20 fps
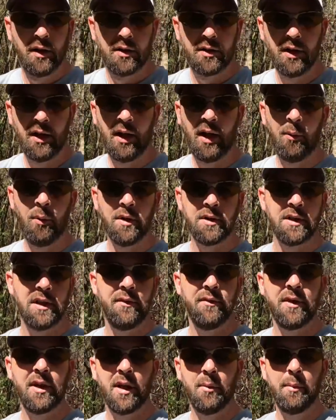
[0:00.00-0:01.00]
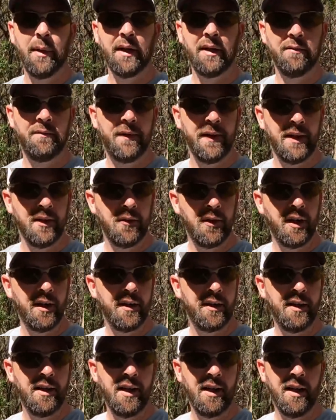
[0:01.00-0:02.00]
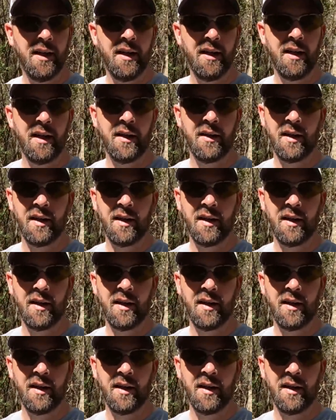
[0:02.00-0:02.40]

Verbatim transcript: So I wasn't even gonna make a video out of today.